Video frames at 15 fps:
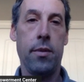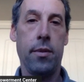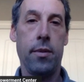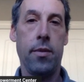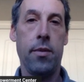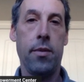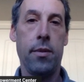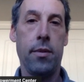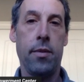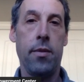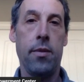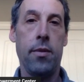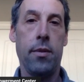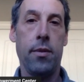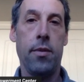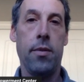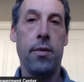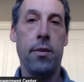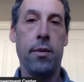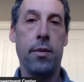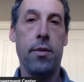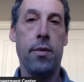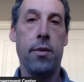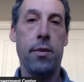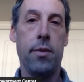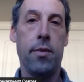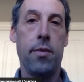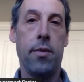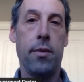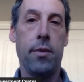
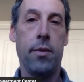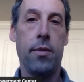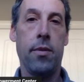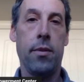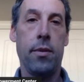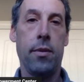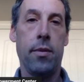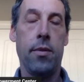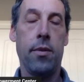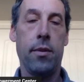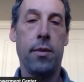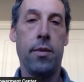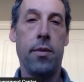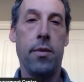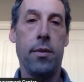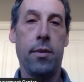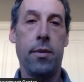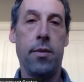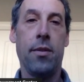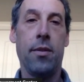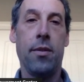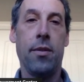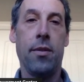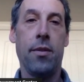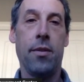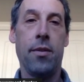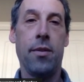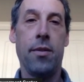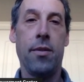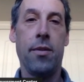
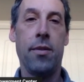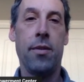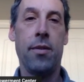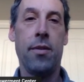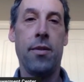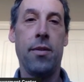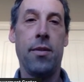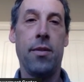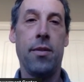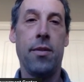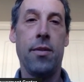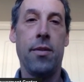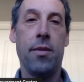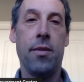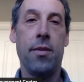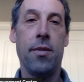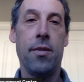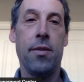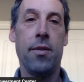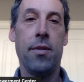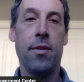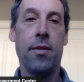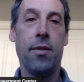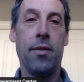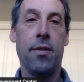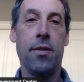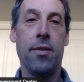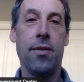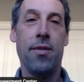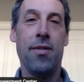
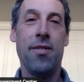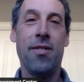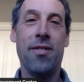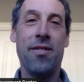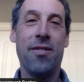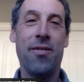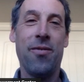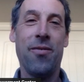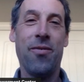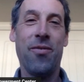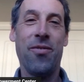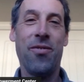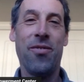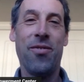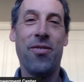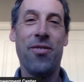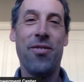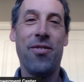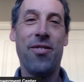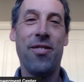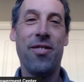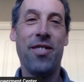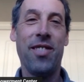The person shown says nothing.